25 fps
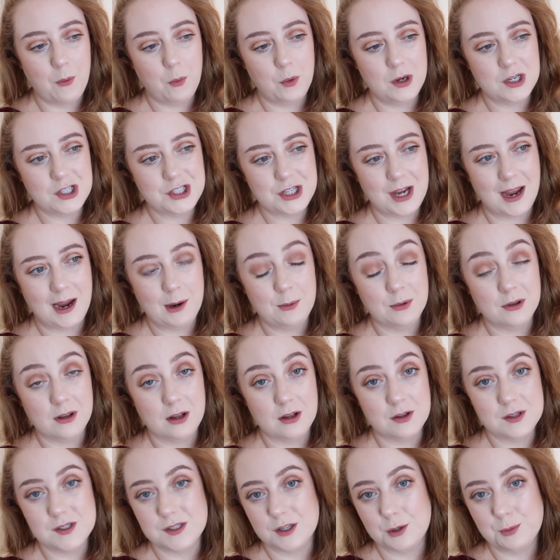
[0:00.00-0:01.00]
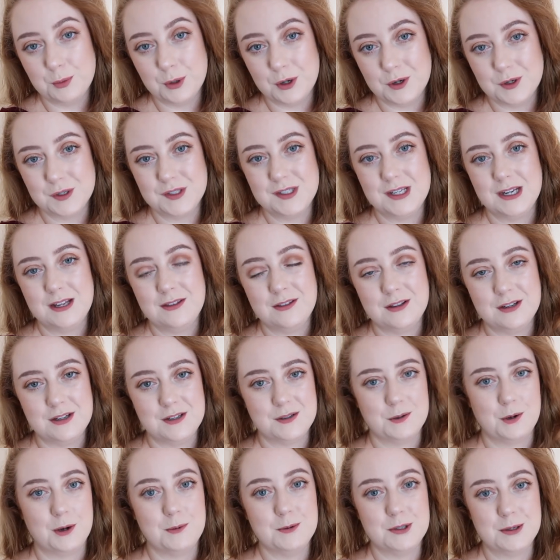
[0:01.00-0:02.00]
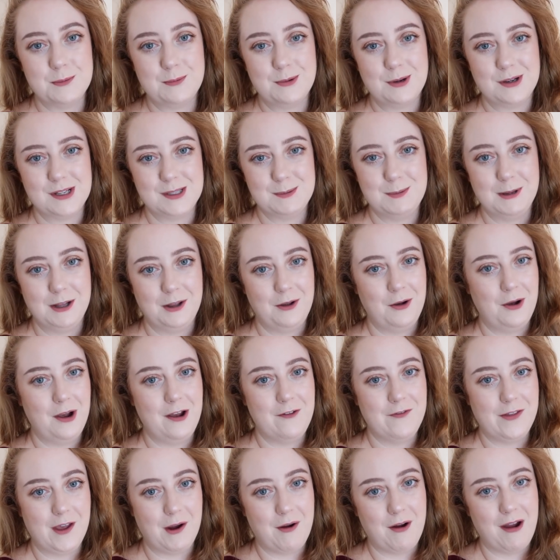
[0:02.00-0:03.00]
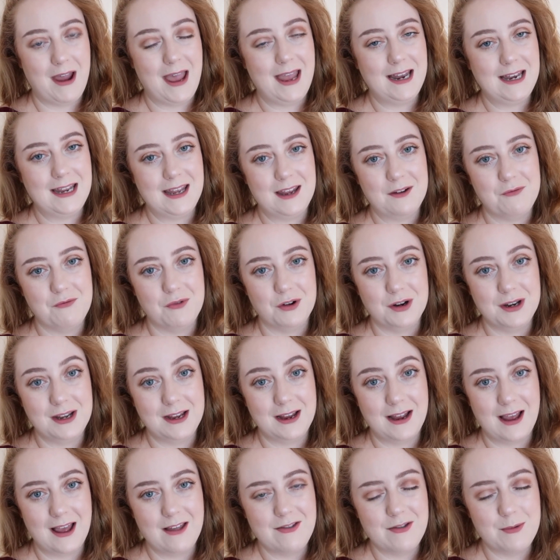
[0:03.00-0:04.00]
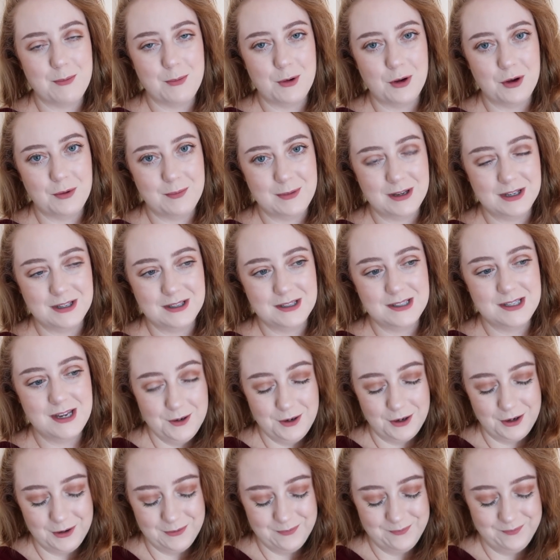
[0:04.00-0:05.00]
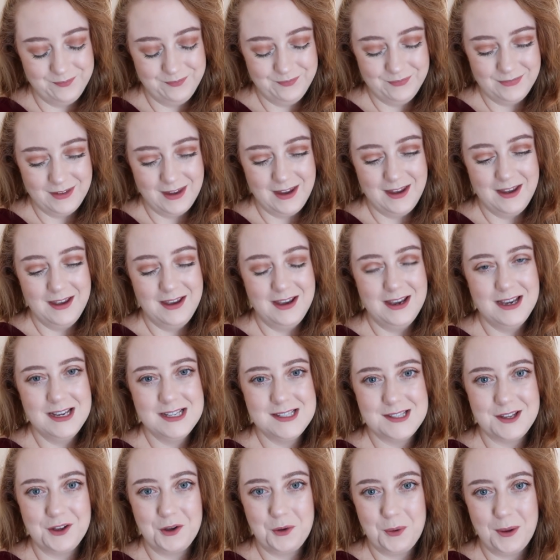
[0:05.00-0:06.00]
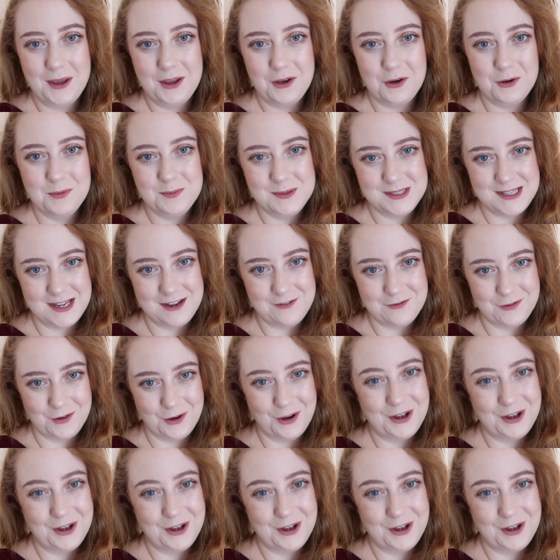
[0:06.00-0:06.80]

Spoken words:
which I will also post in the description box below if there are any running at the moment. So, here's a quick update